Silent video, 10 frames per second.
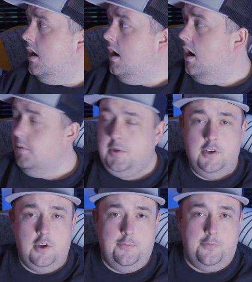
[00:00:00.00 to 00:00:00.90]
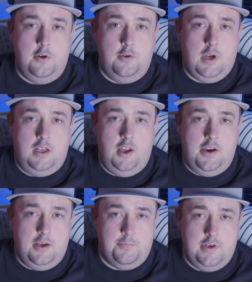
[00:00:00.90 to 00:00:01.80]
I'm going to go through a
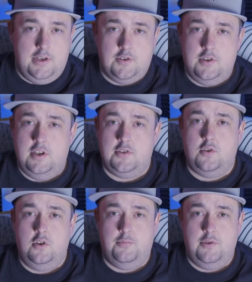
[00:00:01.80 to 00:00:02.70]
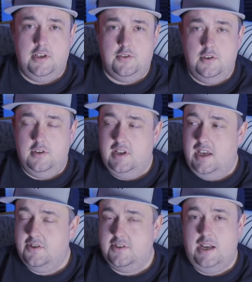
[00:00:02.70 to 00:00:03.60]
lineup prediction, a score prediction,
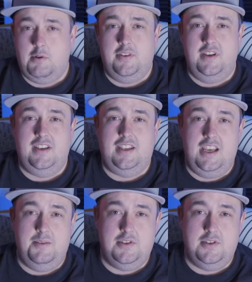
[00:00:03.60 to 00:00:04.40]
and just how I think the game is